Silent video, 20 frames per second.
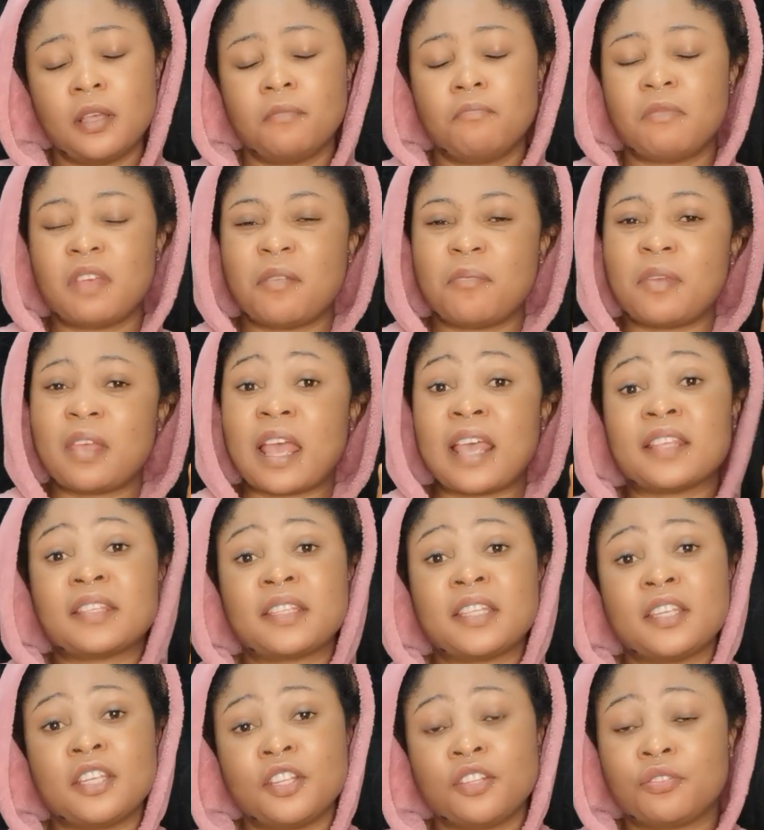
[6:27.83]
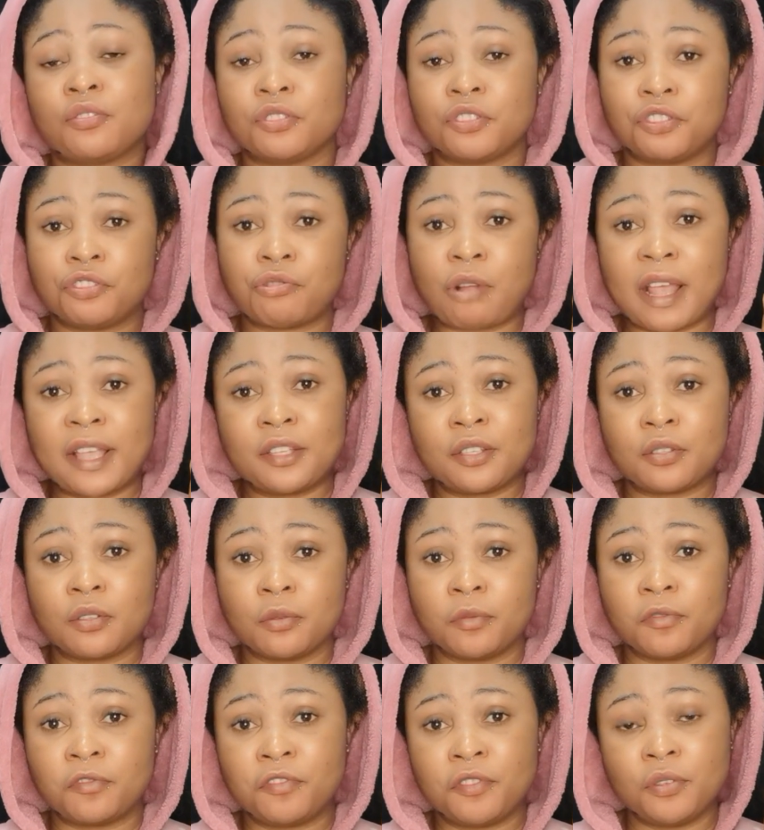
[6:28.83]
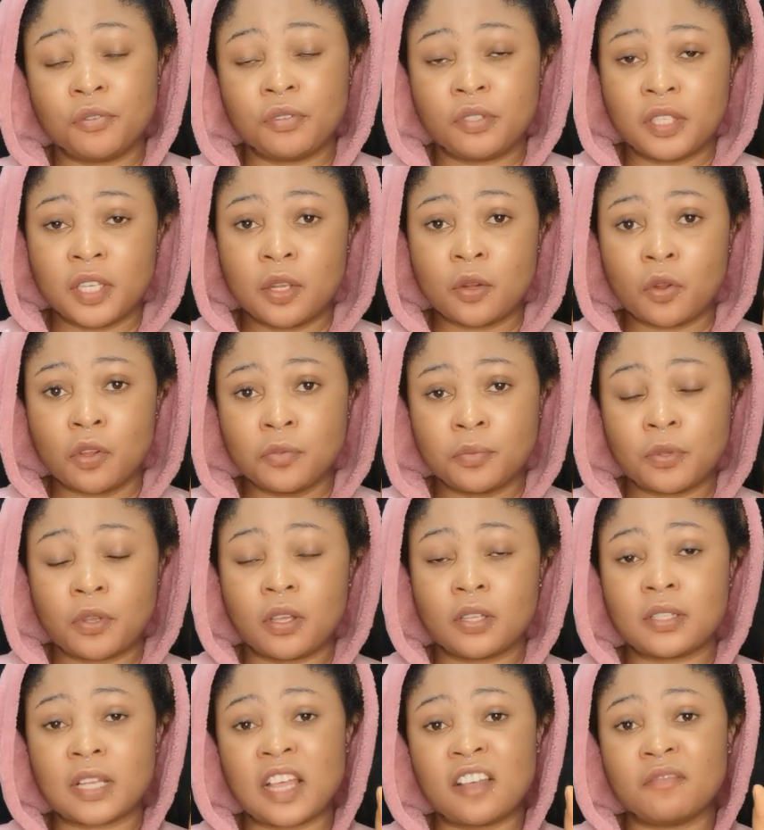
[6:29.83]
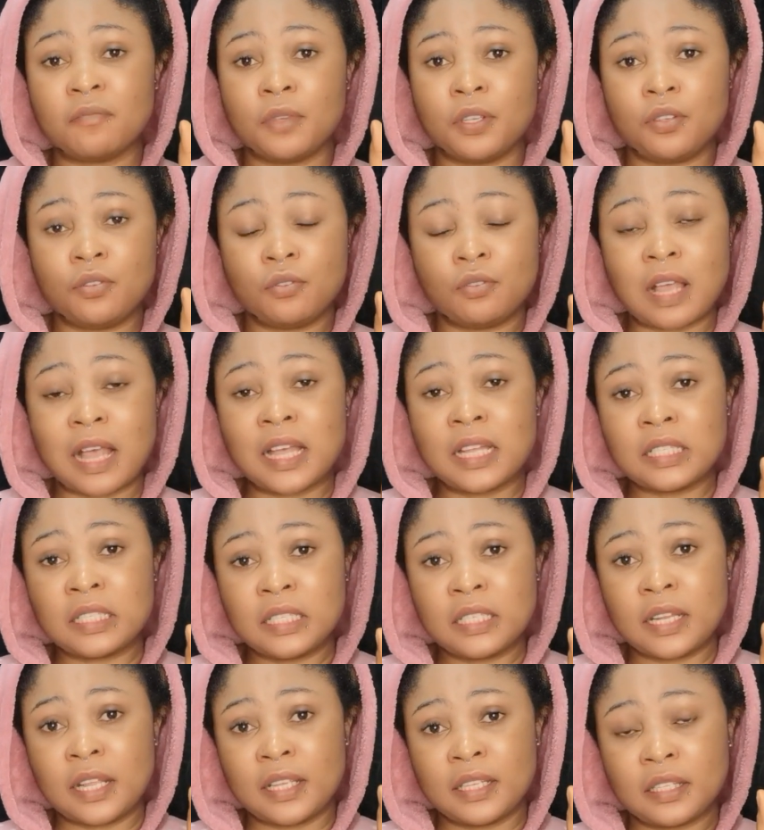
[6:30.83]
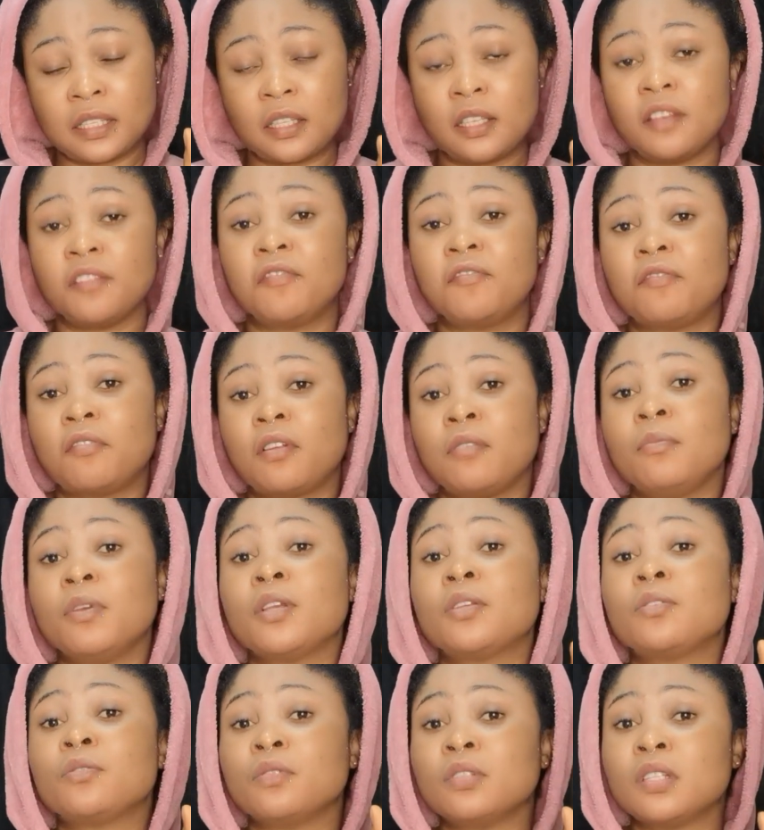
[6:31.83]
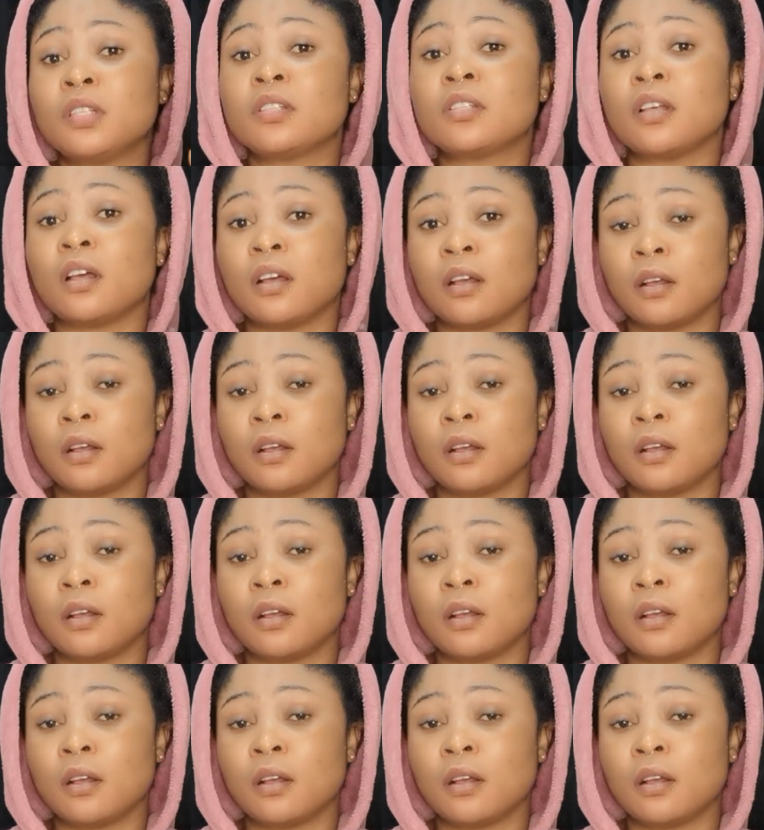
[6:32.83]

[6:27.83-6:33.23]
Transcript: Maybe I still need to try some few serums because I've been adding a skin free milk to this